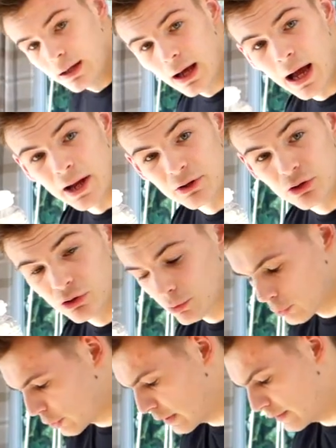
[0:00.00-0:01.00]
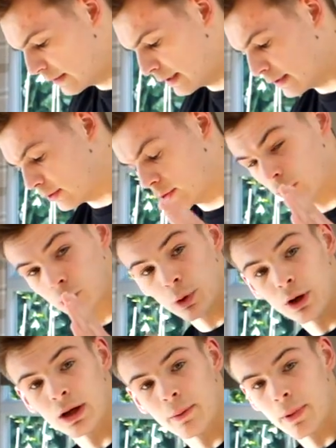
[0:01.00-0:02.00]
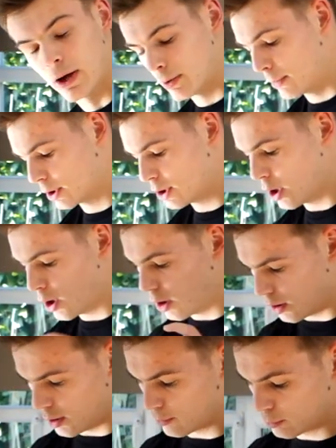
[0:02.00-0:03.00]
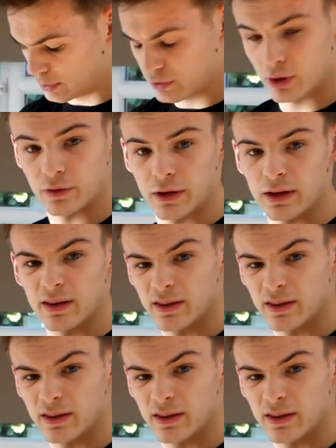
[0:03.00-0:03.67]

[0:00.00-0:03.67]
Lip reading: And just some creatine, because when I get back on my cart, I'll probably start taking